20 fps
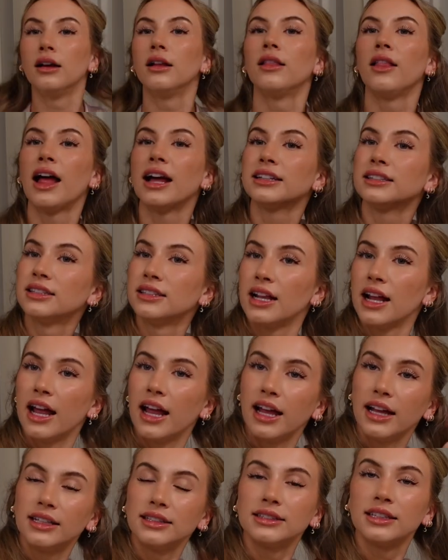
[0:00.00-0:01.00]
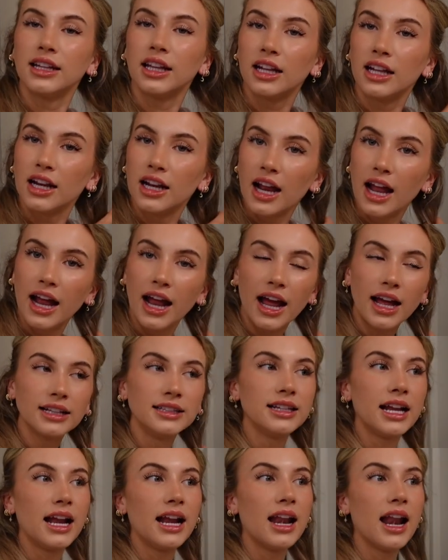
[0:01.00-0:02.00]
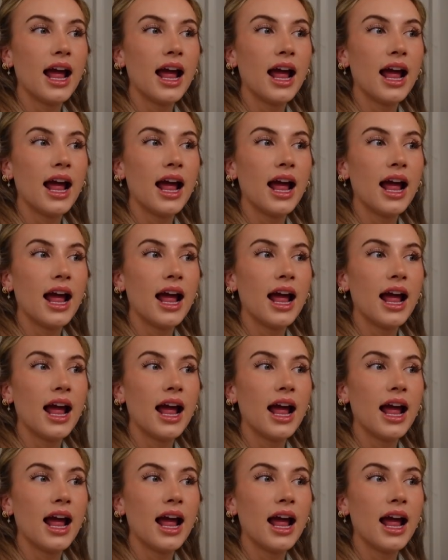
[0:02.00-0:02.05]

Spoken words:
Last night, Dylan and I had date